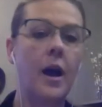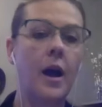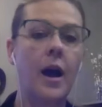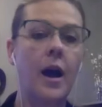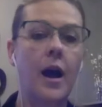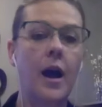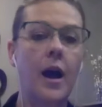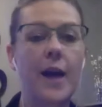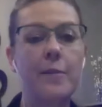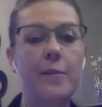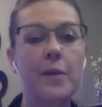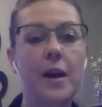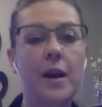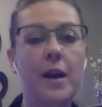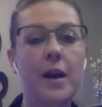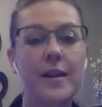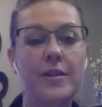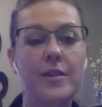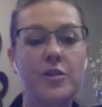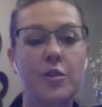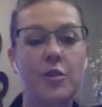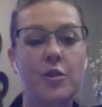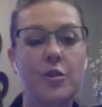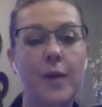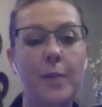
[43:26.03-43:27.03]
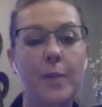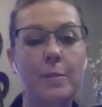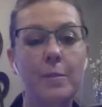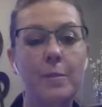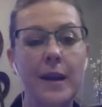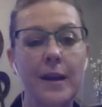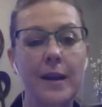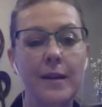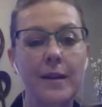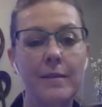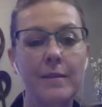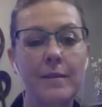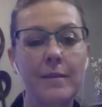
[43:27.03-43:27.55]
I'm not
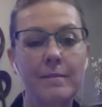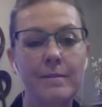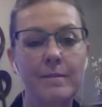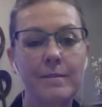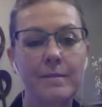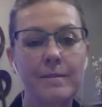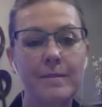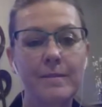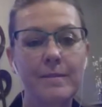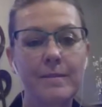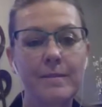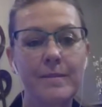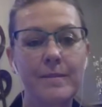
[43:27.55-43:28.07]
interrupting. Mm-hmm.